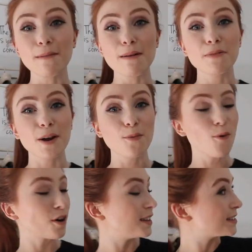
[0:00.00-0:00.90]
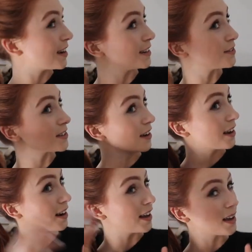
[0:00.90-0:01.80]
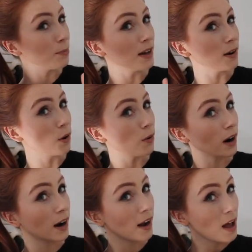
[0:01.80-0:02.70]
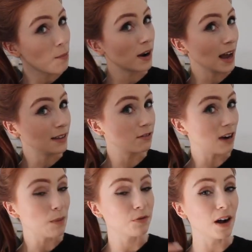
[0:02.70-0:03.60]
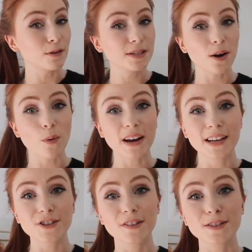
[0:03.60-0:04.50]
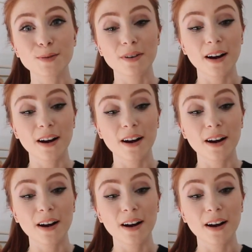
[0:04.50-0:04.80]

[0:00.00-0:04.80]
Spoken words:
remember I wore this kind of style like a bit lower, but I had the wrap around to a wedding during the summer,